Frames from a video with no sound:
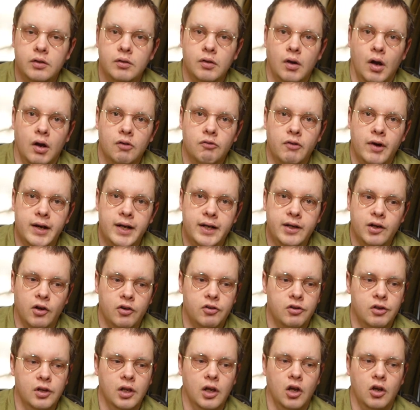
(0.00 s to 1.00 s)
a really
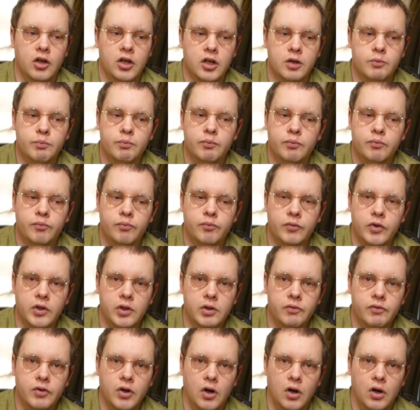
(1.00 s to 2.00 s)
nice little item that
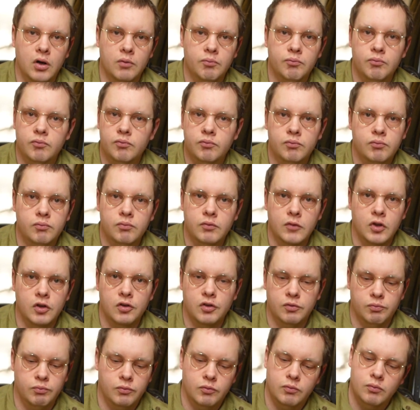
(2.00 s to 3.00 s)
you've got.
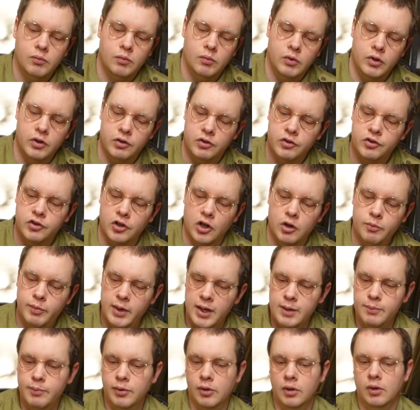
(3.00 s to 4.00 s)
This you can show
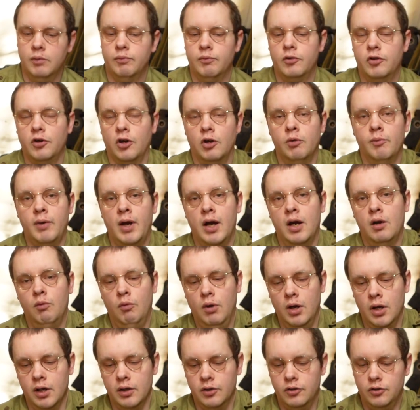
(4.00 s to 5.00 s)
people and show them how it
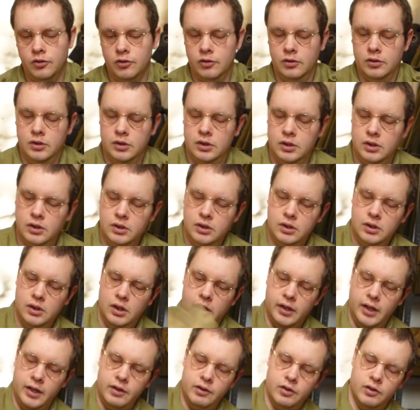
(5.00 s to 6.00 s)
works.
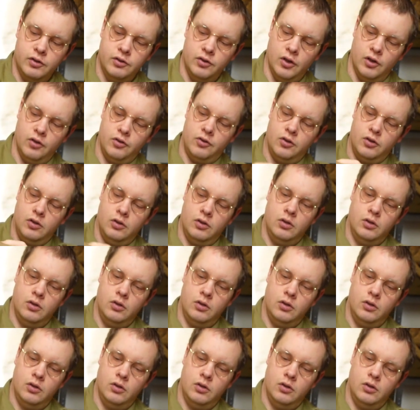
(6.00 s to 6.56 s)
And then you can just